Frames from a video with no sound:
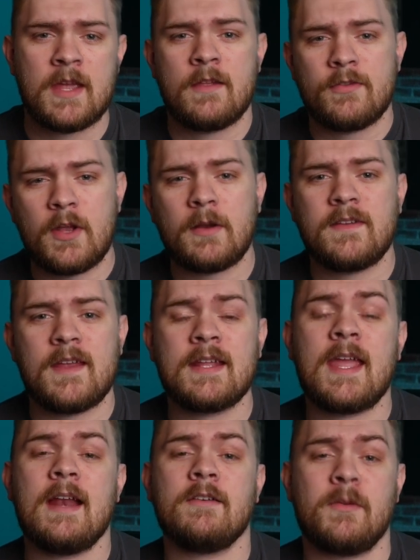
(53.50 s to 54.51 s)
They're
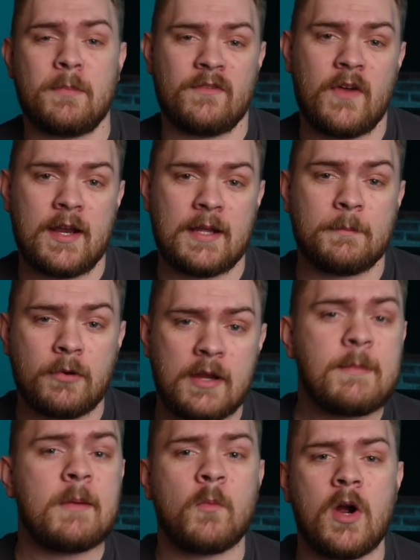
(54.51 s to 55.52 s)
dedicated to providing
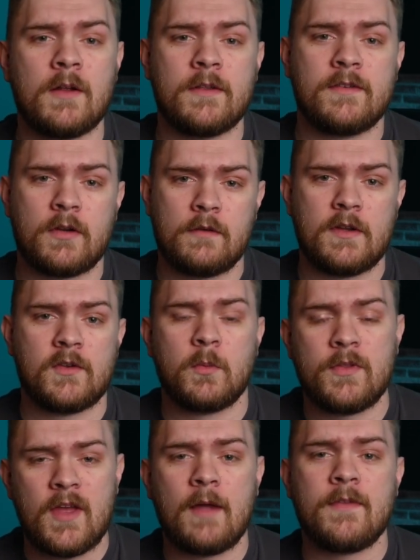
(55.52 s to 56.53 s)
premium wireless service
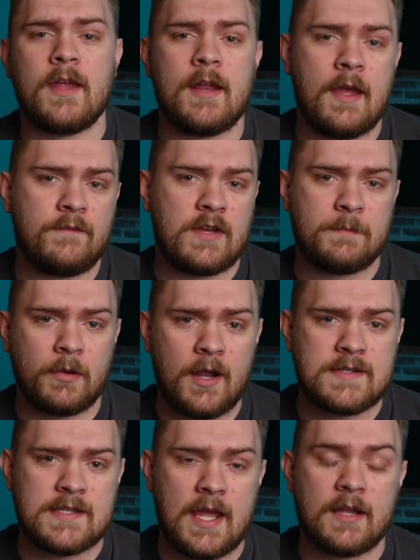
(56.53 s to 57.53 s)
without that hefty price
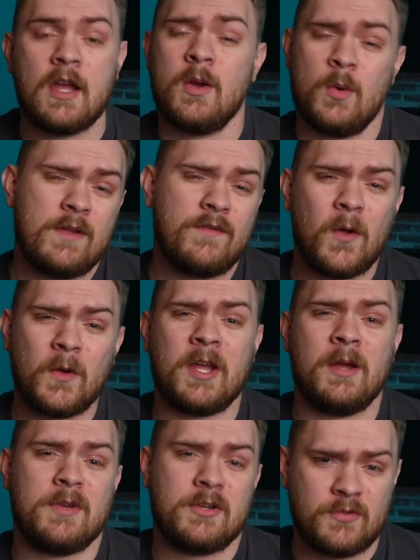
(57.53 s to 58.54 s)
tag we've all
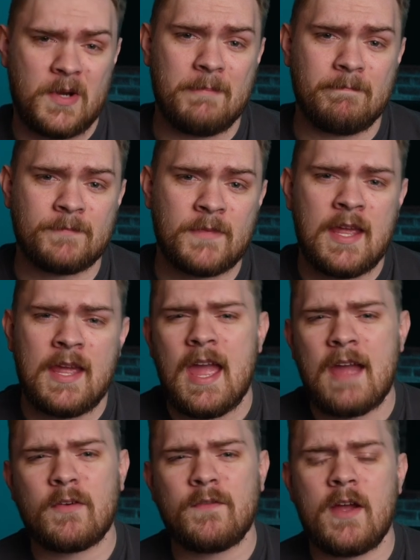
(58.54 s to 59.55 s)
come to dread.
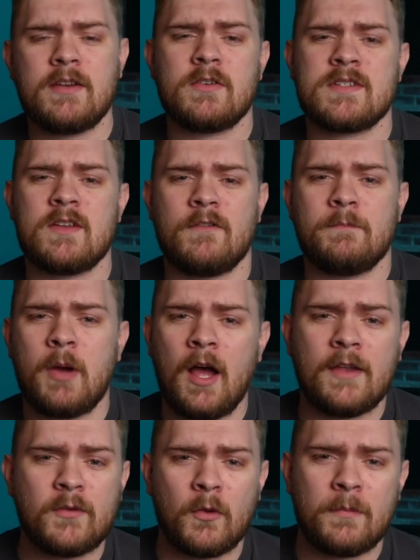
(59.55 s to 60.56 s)
Ever find yourself
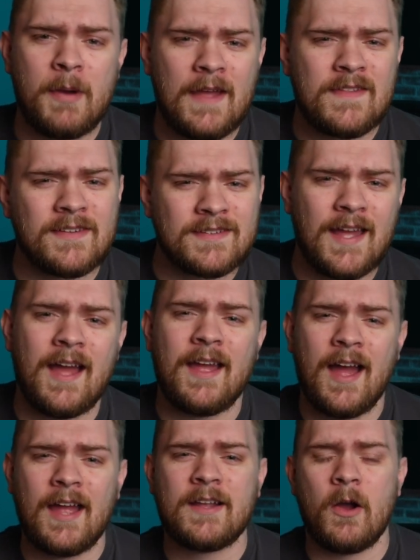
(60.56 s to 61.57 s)
puzzled by the sky
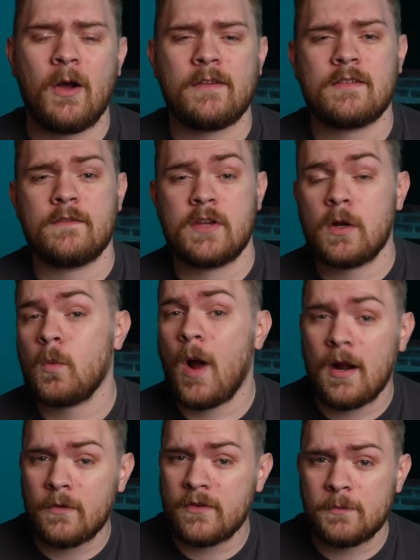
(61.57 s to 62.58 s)
high cost of your
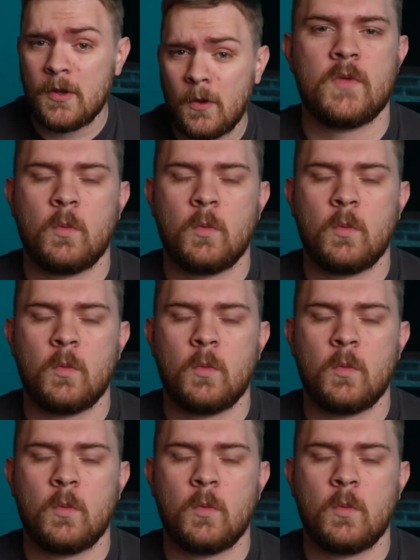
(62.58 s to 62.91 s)
wireless bill?